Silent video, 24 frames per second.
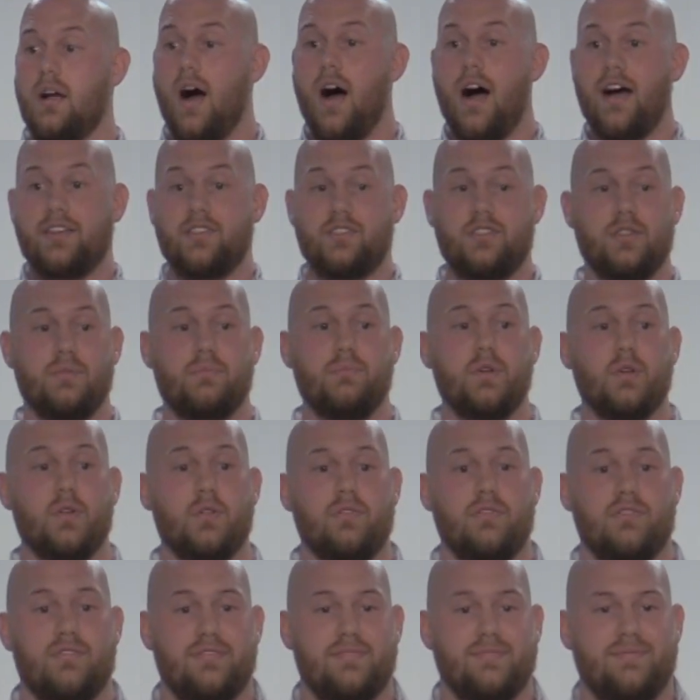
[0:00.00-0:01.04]
God to
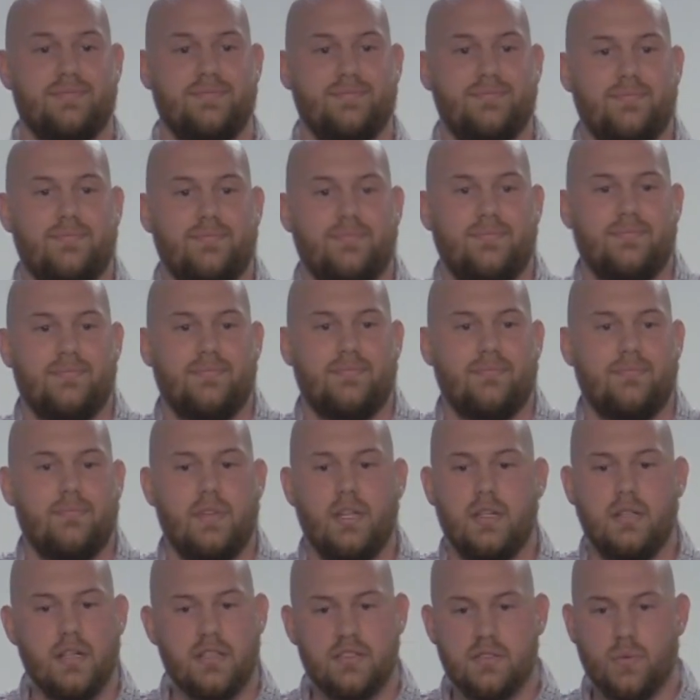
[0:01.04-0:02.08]
move.
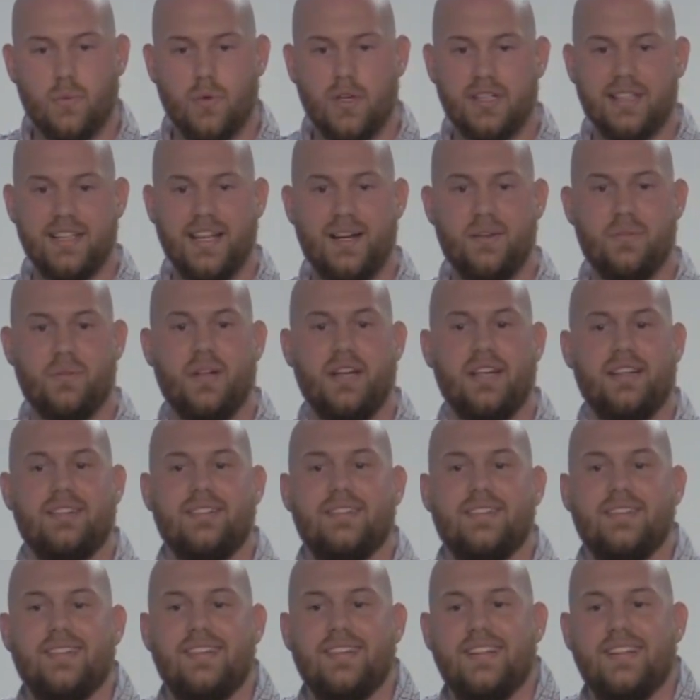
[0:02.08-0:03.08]
It doesn't work that way.